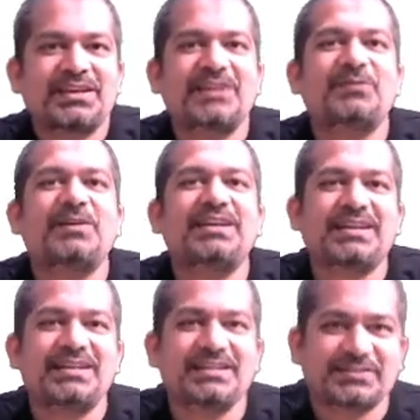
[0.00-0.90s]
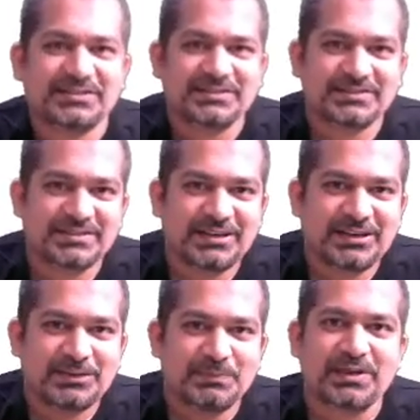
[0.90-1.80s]
It will decrease,
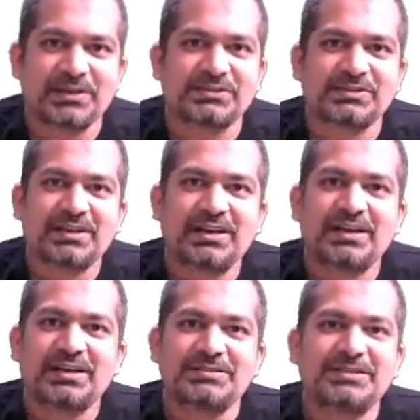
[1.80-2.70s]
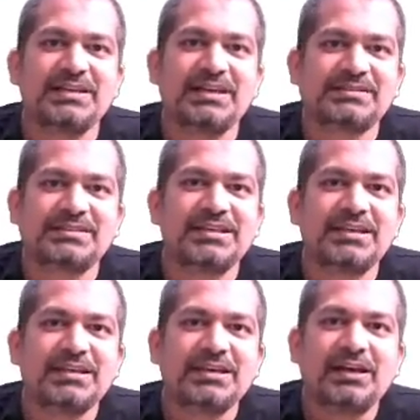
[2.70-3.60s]
because GST